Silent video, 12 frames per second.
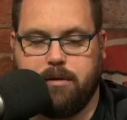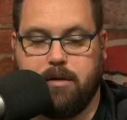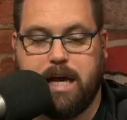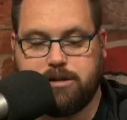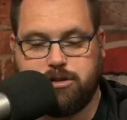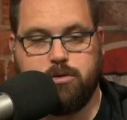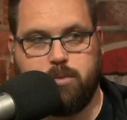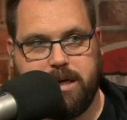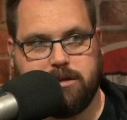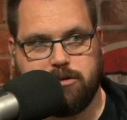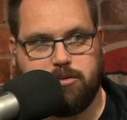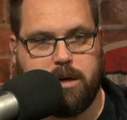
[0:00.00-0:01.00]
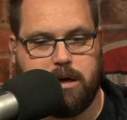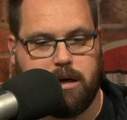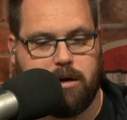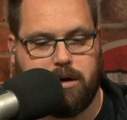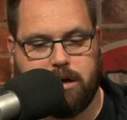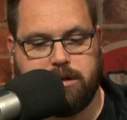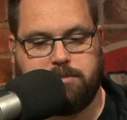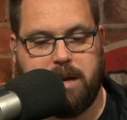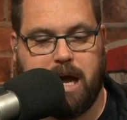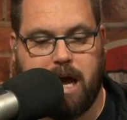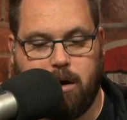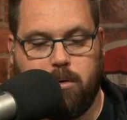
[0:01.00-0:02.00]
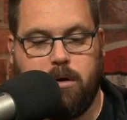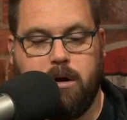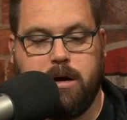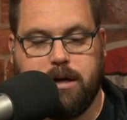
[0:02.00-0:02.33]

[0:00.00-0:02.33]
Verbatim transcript: the last two weeks is when N'Keal Harry's been out.